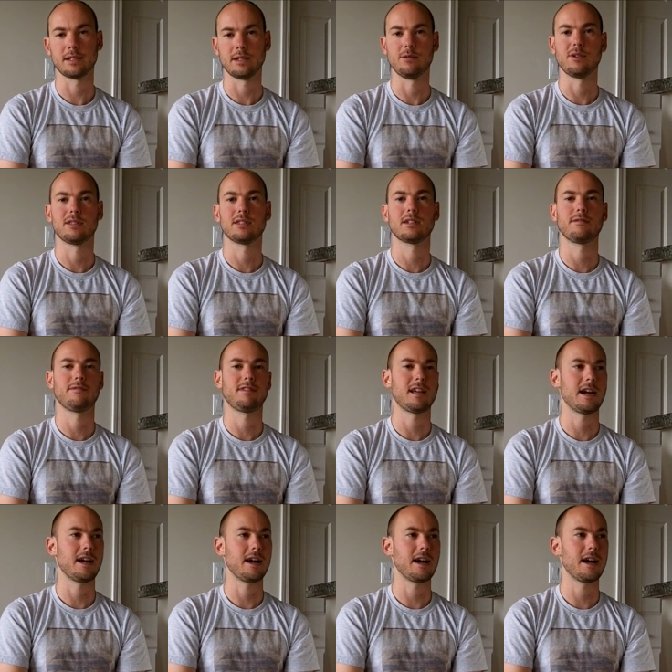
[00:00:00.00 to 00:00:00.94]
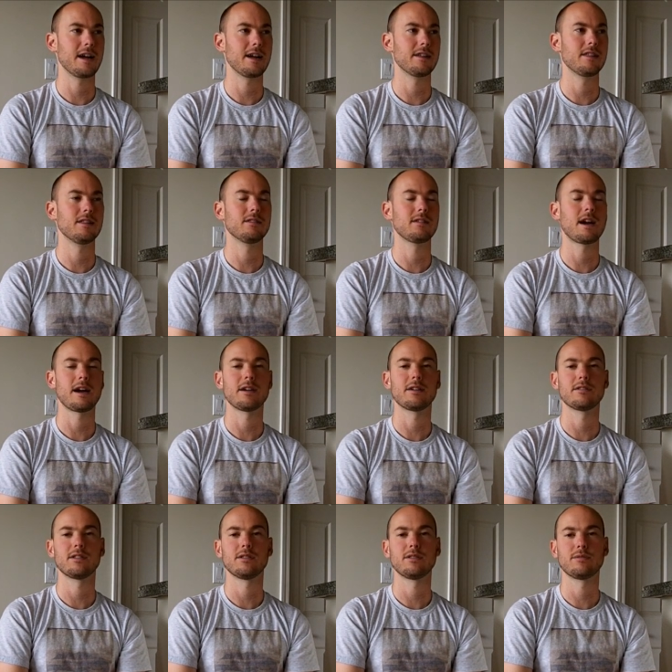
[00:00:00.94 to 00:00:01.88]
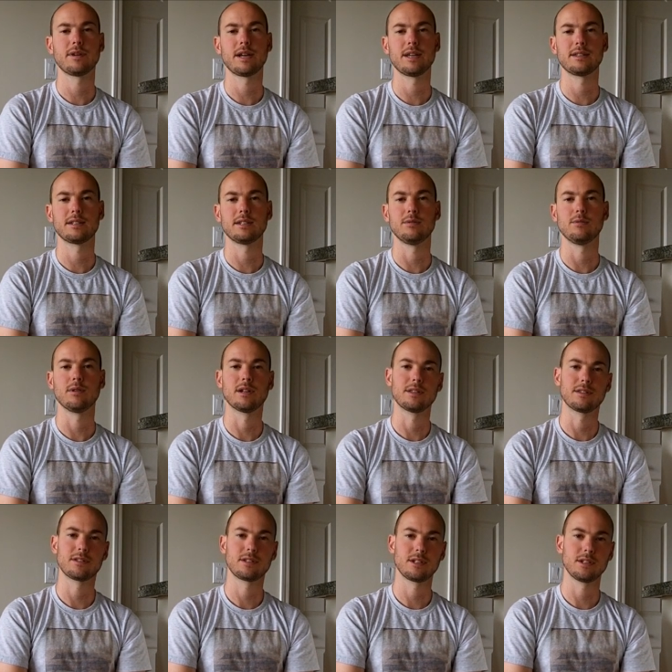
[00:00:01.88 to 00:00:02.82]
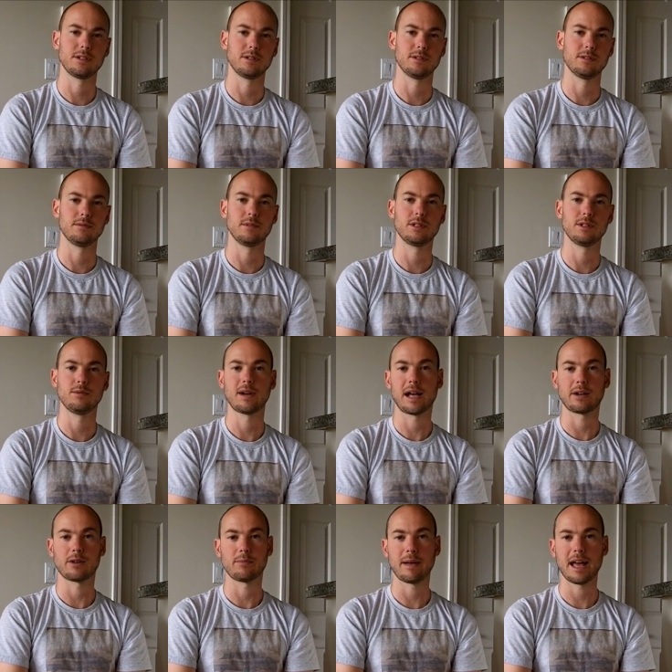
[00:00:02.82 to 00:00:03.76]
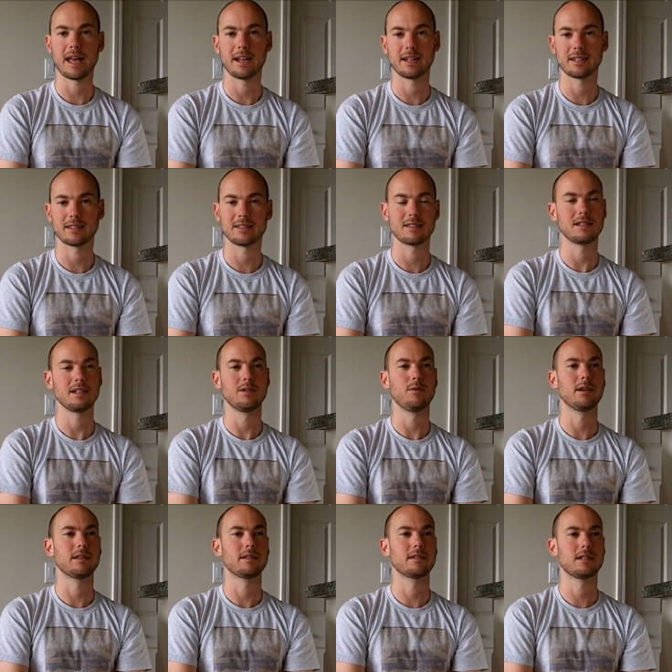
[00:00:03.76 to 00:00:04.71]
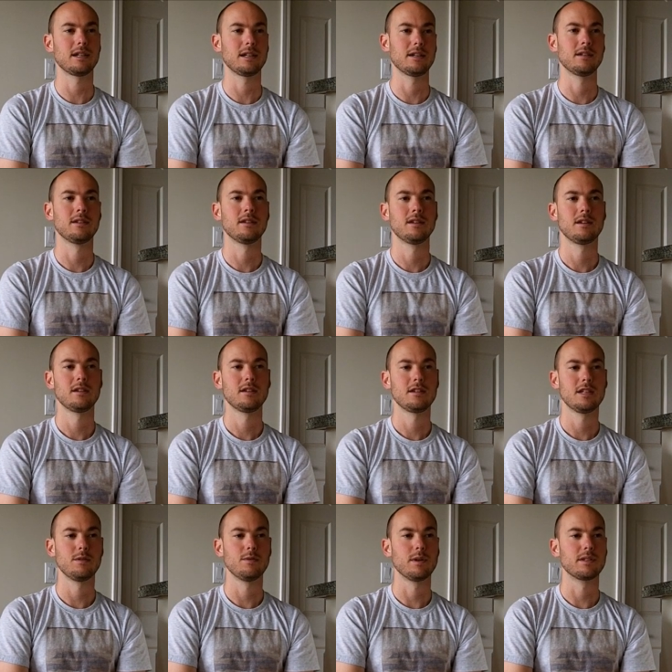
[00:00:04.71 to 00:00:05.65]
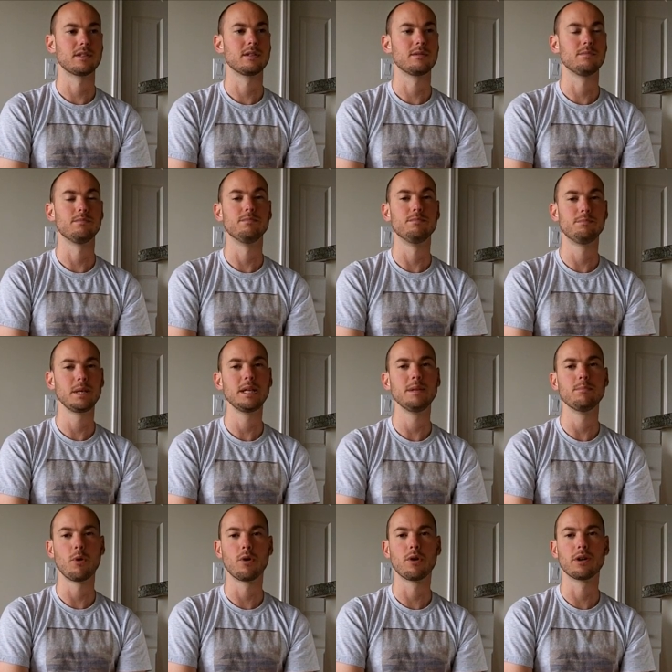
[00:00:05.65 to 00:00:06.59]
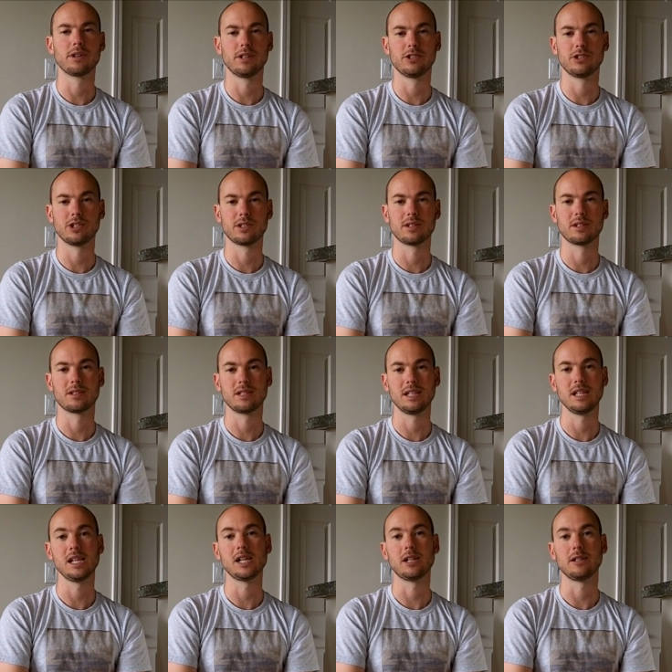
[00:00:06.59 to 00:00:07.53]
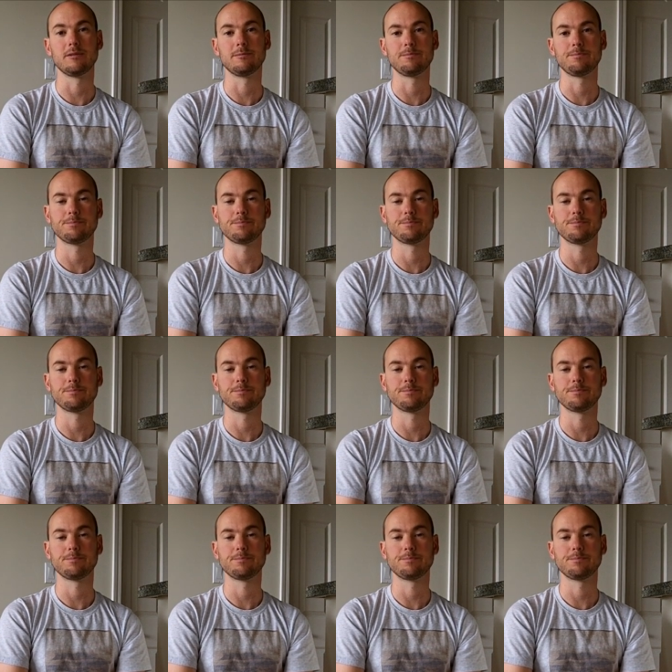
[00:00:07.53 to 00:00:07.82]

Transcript: He wants to fly higher than the rest. He wants to do acrobatics, and he wants to be more than just a seagull.